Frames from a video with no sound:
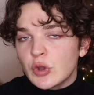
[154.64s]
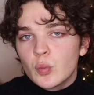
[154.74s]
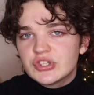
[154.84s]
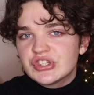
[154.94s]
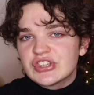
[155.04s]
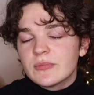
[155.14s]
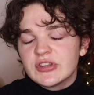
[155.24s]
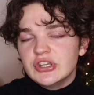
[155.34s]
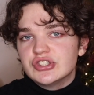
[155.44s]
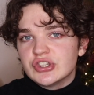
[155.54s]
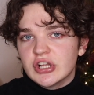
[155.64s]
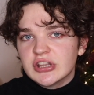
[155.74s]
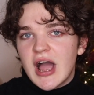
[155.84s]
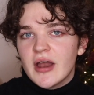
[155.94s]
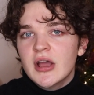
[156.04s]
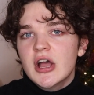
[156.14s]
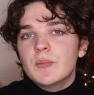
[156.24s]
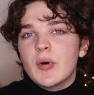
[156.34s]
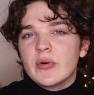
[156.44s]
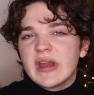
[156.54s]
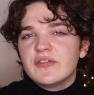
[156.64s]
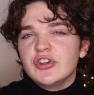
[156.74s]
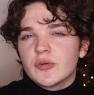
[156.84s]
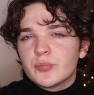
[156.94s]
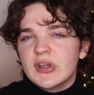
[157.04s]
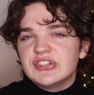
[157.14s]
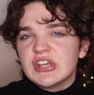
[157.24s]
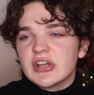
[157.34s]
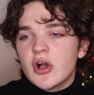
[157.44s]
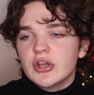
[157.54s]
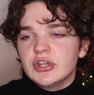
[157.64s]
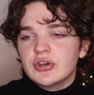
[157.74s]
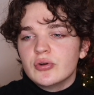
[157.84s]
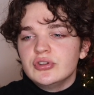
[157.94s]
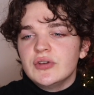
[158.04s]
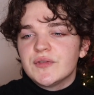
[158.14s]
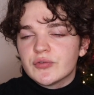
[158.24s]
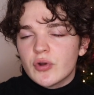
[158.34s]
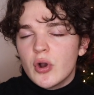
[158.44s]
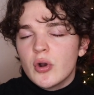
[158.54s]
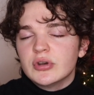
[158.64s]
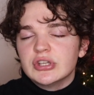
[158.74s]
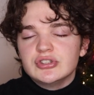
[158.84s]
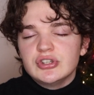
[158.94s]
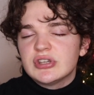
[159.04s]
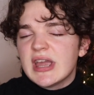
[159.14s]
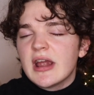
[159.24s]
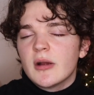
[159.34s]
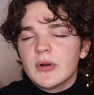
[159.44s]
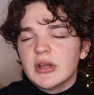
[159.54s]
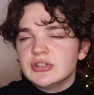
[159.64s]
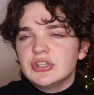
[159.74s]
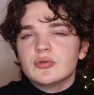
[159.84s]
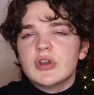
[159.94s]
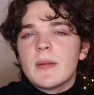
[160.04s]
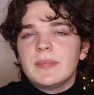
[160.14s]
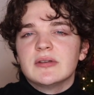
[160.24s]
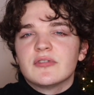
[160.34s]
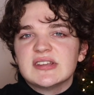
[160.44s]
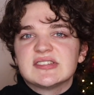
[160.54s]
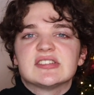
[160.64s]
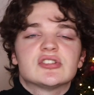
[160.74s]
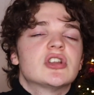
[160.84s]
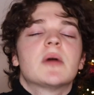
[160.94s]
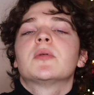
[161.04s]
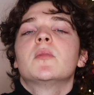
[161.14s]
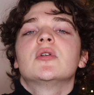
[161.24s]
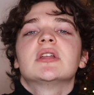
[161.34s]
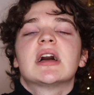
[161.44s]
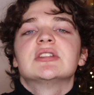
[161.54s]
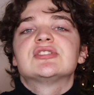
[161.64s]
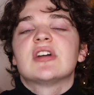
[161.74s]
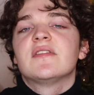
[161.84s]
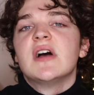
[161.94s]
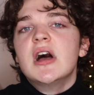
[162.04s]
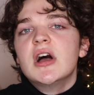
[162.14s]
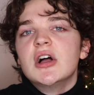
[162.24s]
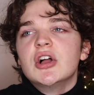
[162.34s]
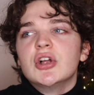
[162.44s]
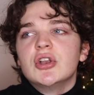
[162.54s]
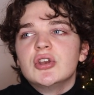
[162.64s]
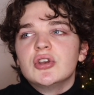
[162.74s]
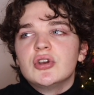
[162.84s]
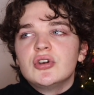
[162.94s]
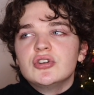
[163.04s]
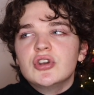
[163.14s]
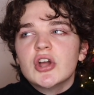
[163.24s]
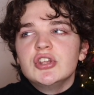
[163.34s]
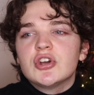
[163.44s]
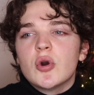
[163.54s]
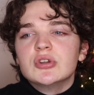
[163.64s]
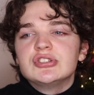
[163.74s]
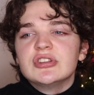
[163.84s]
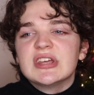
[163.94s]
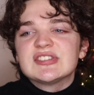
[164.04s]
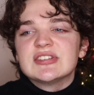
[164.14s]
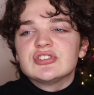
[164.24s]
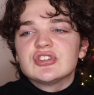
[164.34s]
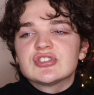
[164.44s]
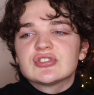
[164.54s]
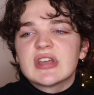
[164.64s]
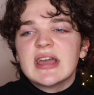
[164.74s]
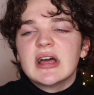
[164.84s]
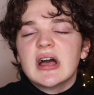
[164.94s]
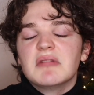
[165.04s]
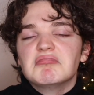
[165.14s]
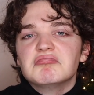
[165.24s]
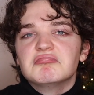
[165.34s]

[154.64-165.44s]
Which is something you do a lot, but whenever you're preaching how, you know, you've grown and you care about, you know, not being racist and not promoting that and stuff, now you go and do this and it just kind of